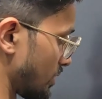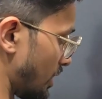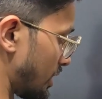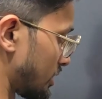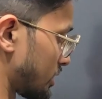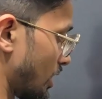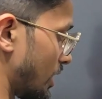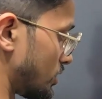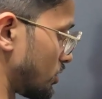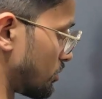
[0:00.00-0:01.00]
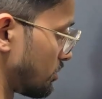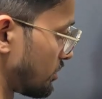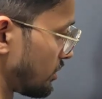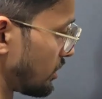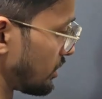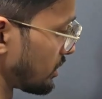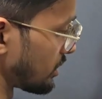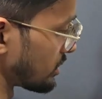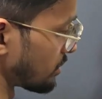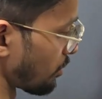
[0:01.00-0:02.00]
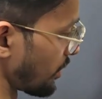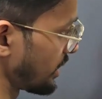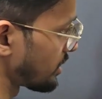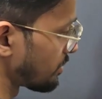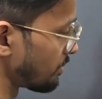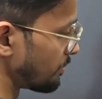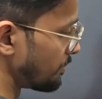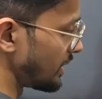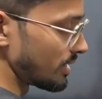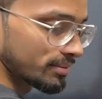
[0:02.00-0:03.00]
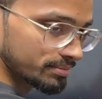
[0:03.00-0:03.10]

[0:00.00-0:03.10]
let us assume there is a point B.